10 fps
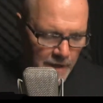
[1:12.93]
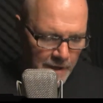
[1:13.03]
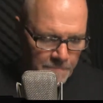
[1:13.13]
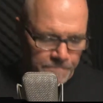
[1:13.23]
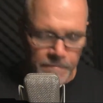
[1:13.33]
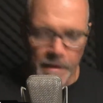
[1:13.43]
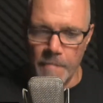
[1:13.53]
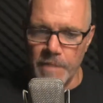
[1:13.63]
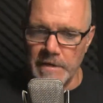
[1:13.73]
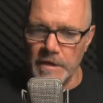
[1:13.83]
A
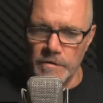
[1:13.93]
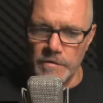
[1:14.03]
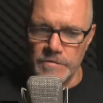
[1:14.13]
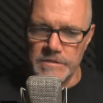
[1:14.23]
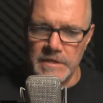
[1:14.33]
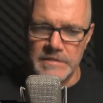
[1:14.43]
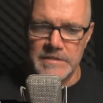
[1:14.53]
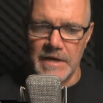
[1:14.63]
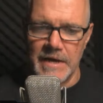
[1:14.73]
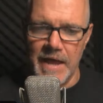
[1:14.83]
breaking news
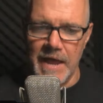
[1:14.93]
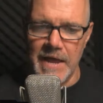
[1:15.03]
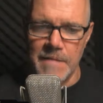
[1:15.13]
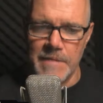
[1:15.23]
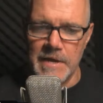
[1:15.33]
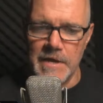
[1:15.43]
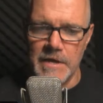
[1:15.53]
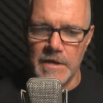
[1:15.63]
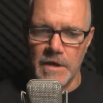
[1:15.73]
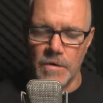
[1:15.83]
that
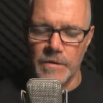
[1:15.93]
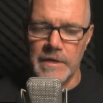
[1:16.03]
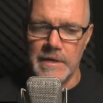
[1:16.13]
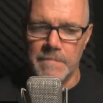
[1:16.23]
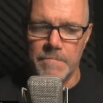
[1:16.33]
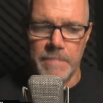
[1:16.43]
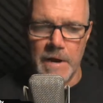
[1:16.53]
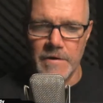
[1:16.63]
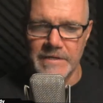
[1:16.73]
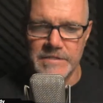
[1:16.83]
Amy Coney
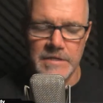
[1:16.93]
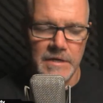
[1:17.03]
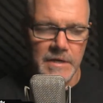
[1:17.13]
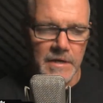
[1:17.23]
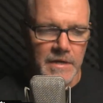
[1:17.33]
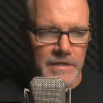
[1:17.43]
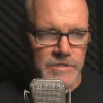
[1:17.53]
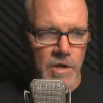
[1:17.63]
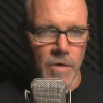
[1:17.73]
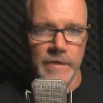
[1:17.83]
Barrett
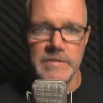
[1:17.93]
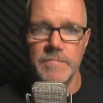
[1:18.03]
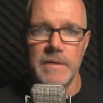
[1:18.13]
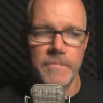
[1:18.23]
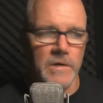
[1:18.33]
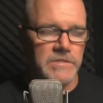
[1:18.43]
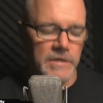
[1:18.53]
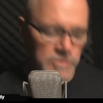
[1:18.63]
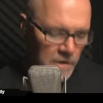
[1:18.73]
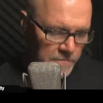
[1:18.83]
is going to be
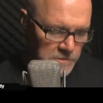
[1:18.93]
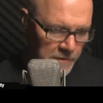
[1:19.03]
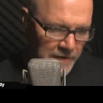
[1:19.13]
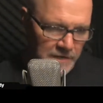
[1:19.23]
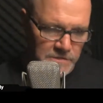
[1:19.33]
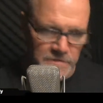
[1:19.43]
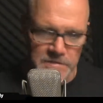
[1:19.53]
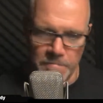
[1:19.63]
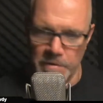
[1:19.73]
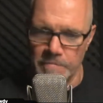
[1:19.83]
President Trump's pick to the
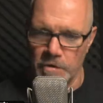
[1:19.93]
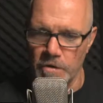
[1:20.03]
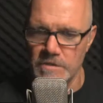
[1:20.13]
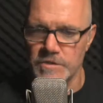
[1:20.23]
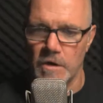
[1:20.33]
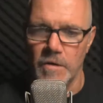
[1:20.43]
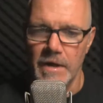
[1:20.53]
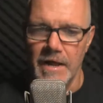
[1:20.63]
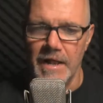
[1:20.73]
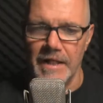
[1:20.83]
Supreme Court. So
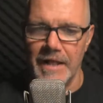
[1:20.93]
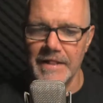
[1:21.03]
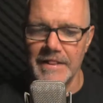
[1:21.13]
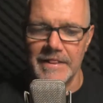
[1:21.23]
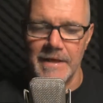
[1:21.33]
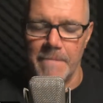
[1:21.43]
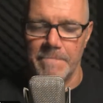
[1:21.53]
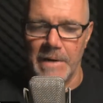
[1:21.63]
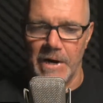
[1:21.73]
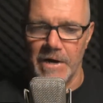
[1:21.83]
let the
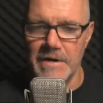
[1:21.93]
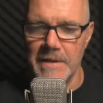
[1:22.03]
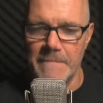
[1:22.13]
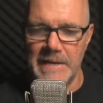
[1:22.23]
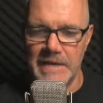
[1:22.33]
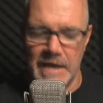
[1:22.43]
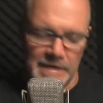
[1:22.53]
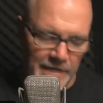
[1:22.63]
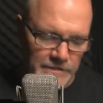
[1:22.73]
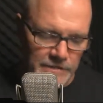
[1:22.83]
party begin.
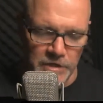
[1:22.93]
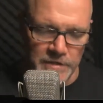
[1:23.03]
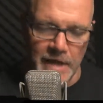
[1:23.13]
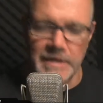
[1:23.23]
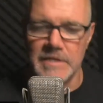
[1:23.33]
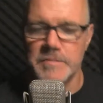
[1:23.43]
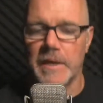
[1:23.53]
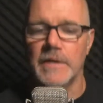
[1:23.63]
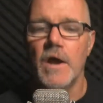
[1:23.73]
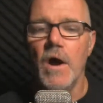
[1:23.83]
Let the shenanigans
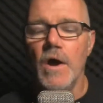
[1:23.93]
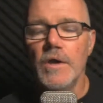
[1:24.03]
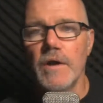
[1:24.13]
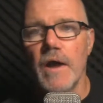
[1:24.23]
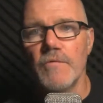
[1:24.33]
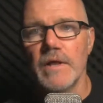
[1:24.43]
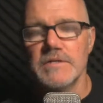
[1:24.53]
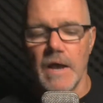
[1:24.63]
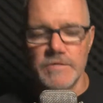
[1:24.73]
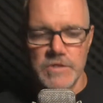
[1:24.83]
begin. You know, I
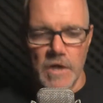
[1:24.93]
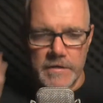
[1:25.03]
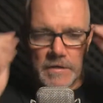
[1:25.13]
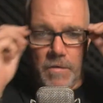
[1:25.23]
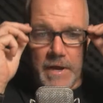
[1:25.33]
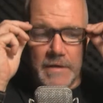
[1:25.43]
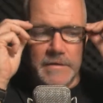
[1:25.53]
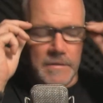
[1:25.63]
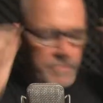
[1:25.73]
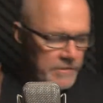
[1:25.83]
realized I was talking to Wayne
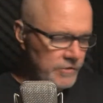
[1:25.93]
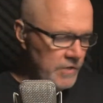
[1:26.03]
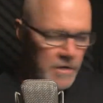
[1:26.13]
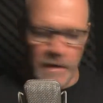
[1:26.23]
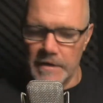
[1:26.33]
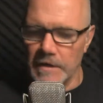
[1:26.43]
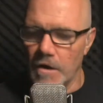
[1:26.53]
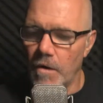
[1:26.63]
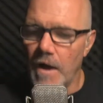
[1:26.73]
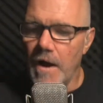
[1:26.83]
in the pre-show, and I
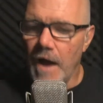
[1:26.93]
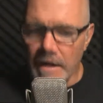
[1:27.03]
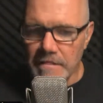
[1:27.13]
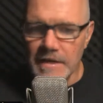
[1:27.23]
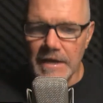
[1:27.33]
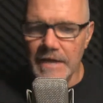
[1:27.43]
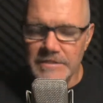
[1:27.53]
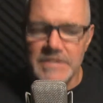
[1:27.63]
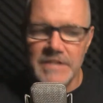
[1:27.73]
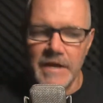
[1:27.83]
go, I think I
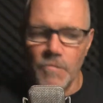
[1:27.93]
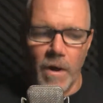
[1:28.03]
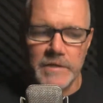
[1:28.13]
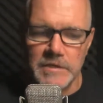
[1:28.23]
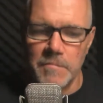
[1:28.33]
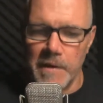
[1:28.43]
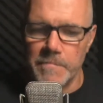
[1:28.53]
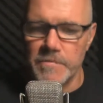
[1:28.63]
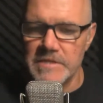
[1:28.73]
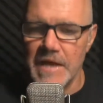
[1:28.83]
just like watching
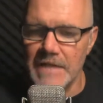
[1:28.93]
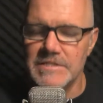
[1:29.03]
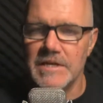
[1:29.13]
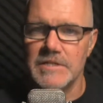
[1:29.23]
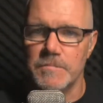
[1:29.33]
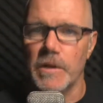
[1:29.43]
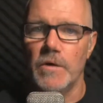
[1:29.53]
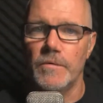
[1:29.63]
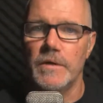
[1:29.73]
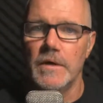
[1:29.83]
people's heads
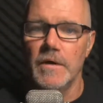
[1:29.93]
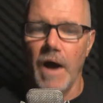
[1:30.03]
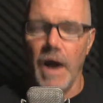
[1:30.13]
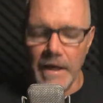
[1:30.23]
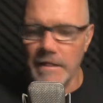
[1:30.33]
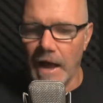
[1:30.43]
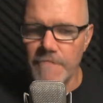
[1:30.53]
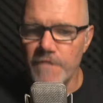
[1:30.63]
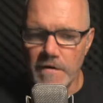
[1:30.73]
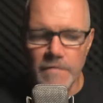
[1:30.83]
explode. I
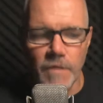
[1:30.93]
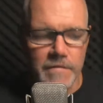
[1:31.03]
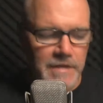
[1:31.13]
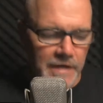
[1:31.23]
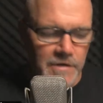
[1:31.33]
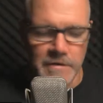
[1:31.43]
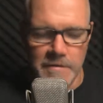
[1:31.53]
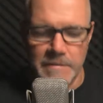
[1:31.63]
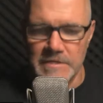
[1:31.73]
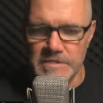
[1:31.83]
very well think I could
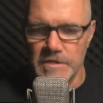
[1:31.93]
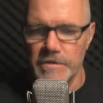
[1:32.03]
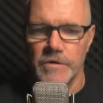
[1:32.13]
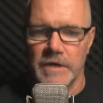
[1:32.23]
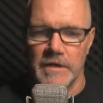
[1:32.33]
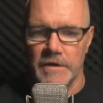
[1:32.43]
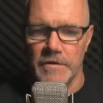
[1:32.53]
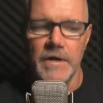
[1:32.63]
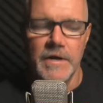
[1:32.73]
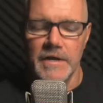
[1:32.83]
have been a serial killer
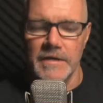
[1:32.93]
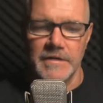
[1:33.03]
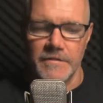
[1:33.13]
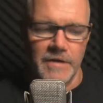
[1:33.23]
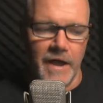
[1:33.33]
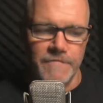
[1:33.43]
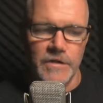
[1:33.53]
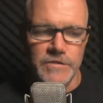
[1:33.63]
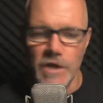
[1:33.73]
in another life.